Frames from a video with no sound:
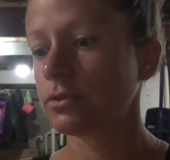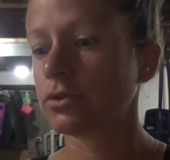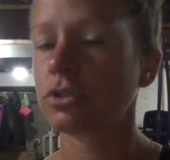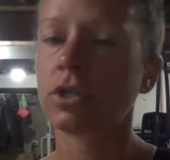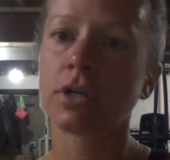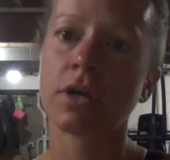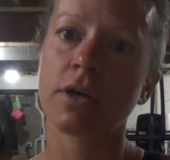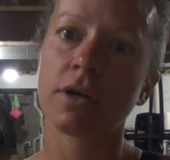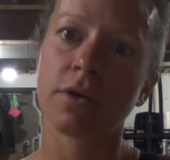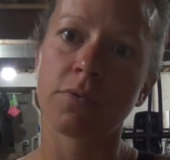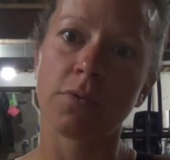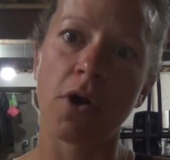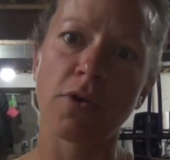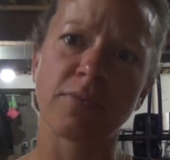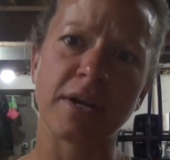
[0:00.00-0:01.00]
Took
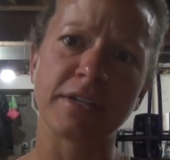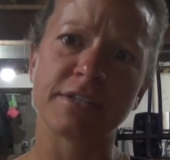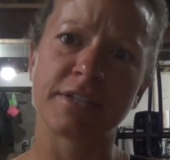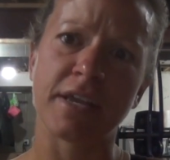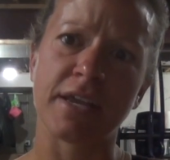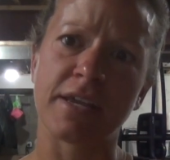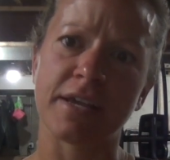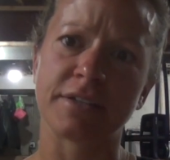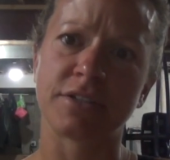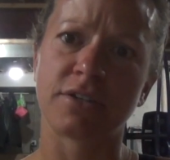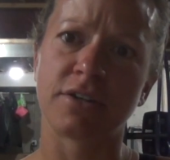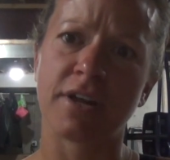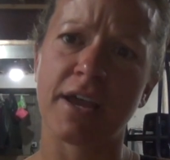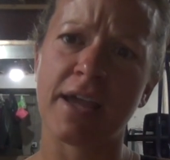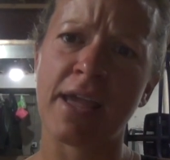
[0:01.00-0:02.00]
a rest day
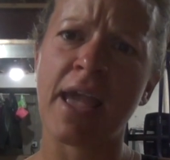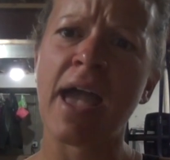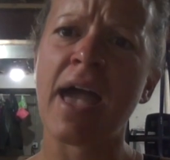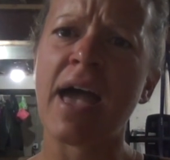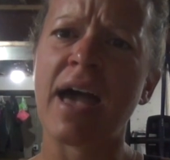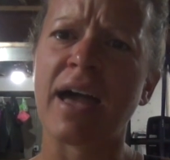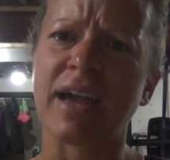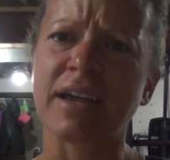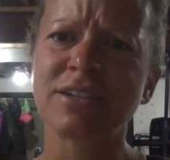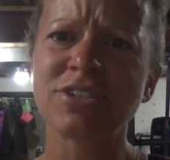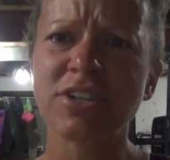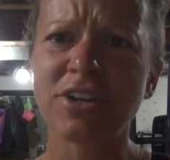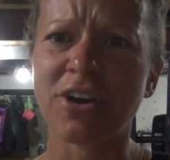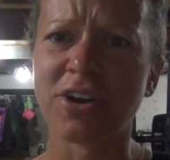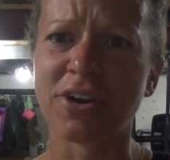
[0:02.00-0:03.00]
yesterday. I
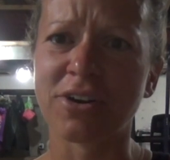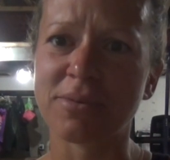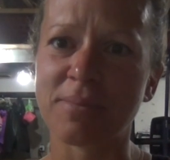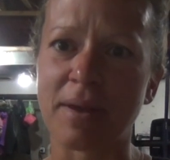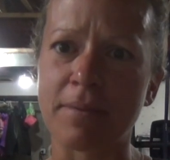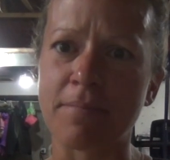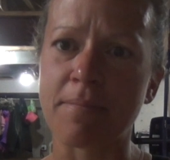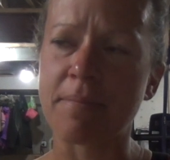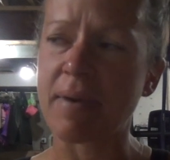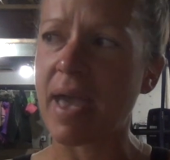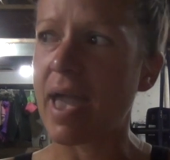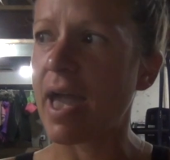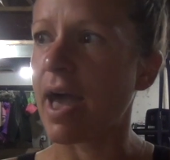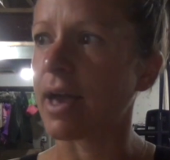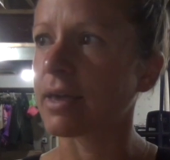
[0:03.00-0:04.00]
actually hurt my
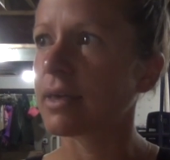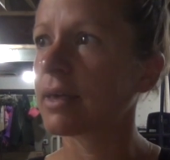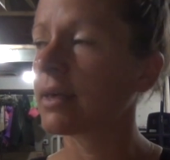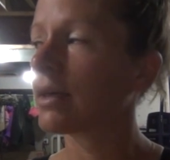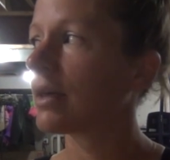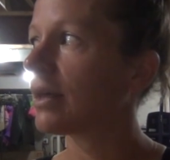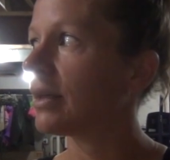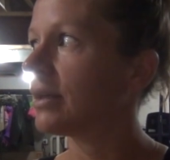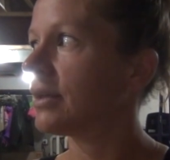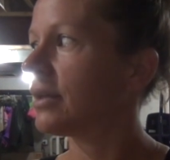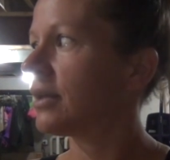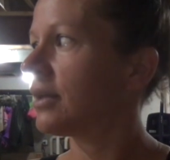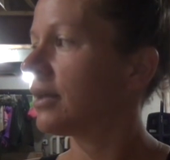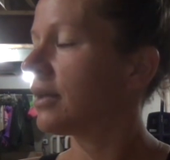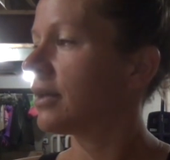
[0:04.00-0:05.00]
back
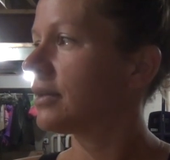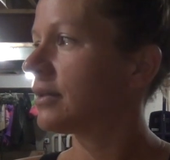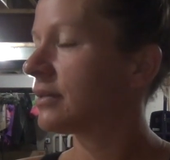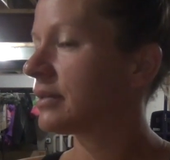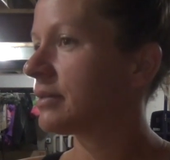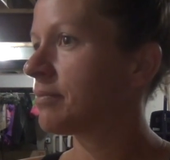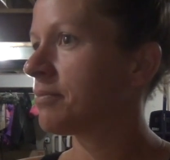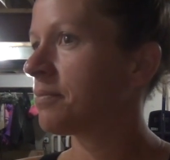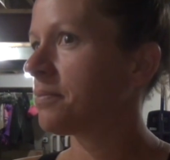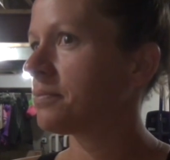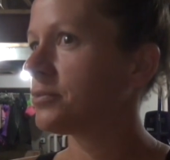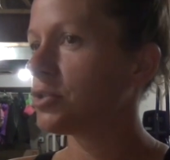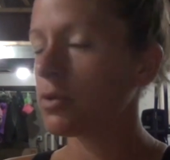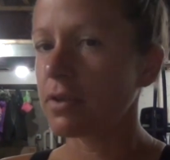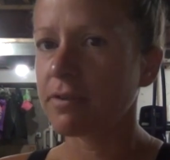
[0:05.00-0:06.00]

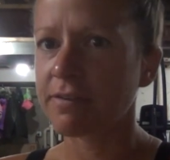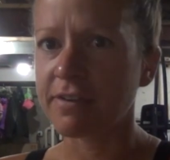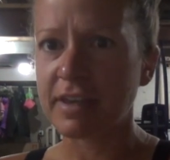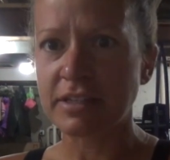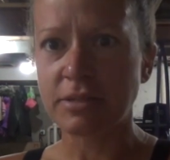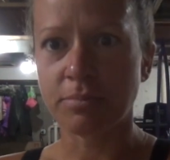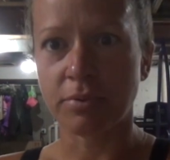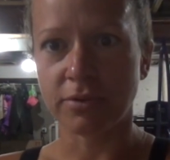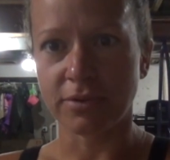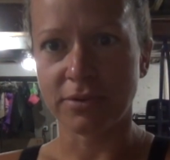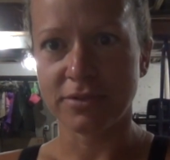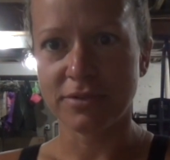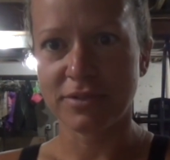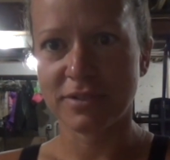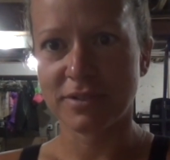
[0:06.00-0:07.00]
doing face
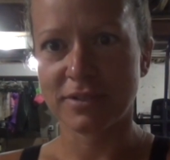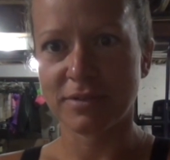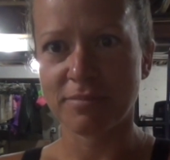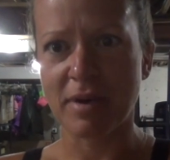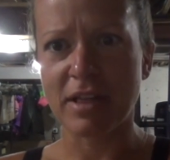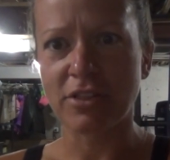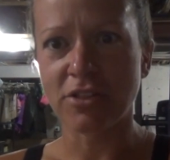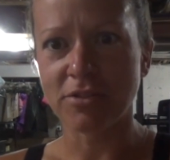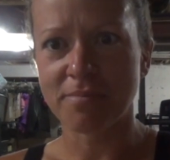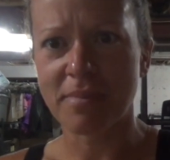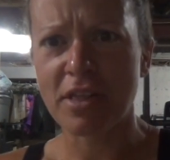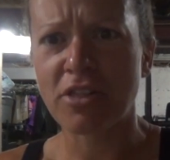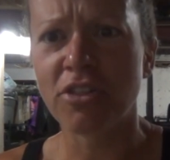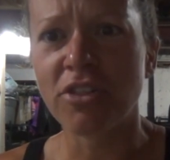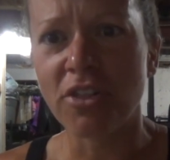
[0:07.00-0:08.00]
pulls, my
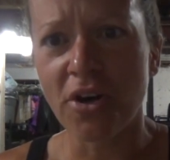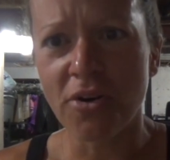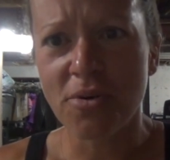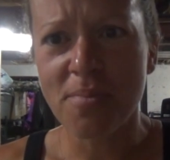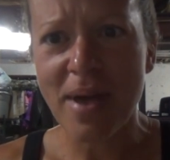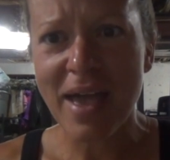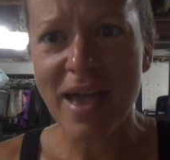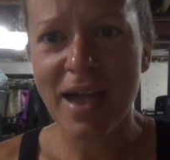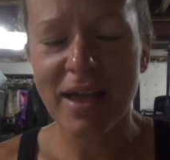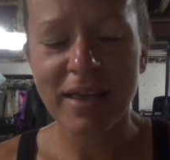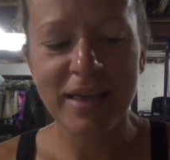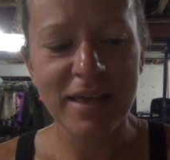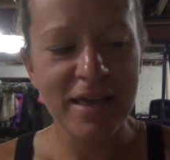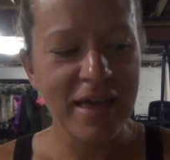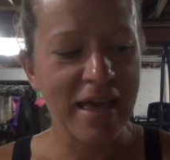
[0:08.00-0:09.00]
low
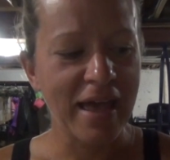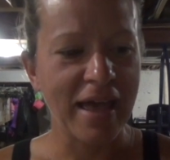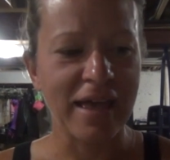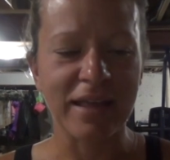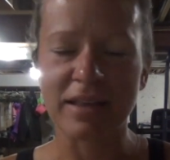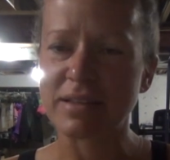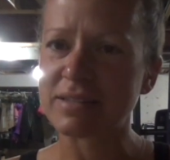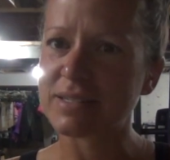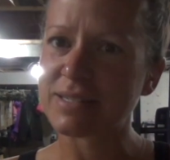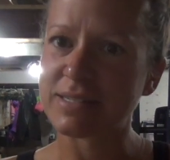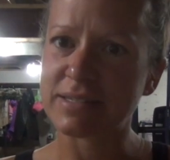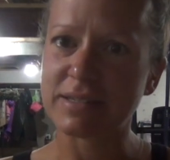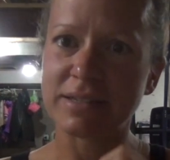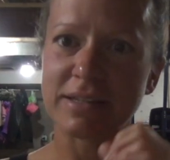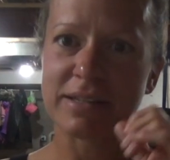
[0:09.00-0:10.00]
back, and it's
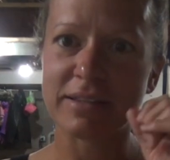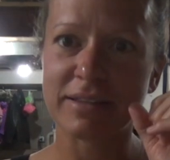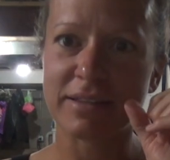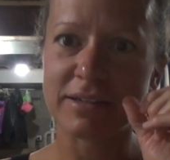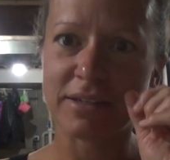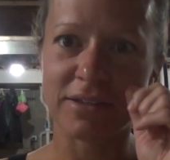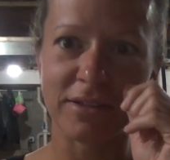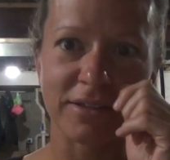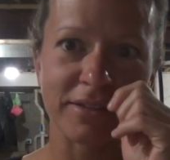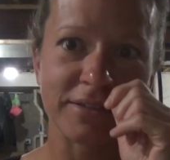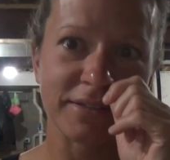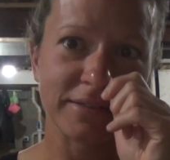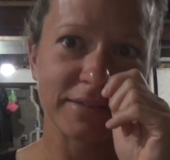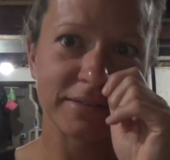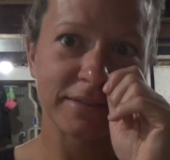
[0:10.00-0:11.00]
still a little